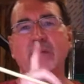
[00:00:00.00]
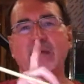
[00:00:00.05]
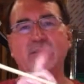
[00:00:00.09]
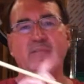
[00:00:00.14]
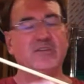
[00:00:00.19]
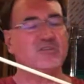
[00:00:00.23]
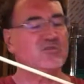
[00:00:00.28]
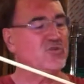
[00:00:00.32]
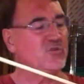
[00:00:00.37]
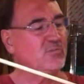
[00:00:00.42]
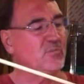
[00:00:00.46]

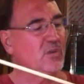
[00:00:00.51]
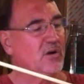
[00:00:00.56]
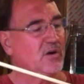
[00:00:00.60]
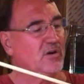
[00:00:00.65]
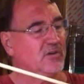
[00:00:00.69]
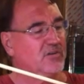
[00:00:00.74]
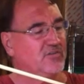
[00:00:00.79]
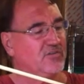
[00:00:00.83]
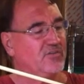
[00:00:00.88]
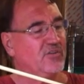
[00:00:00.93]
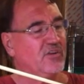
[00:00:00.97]
maybe two
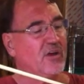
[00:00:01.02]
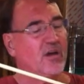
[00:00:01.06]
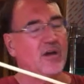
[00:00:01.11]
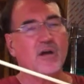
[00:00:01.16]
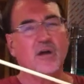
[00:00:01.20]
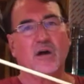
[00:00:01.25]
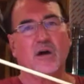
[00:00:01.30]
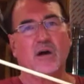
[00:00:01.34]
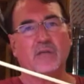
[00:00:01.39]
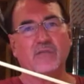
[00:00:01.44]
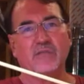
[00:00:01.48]
birds
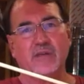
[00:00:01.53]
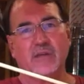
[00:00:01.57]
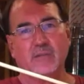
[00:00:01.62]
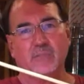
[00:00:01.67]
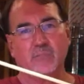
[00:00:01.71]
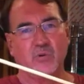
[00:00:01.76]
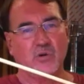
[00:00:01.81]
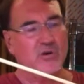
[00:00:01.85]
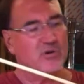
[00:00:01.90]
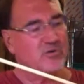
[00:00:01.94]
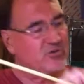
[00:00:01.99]
on the
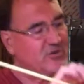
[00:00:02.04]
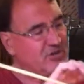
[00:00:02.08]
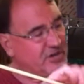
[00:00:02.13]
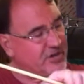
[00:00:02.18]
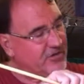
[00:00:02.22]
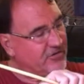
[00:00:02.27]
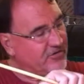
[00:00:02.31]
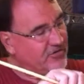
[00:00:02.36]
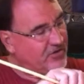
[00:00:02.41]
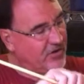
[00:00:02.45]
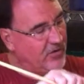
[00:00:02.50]
approach
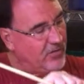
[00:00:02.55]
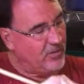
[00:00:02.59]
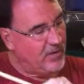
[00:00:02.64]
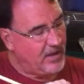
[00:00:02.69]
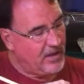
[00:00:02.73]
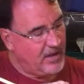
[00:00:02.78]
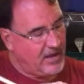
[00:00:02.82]
here. So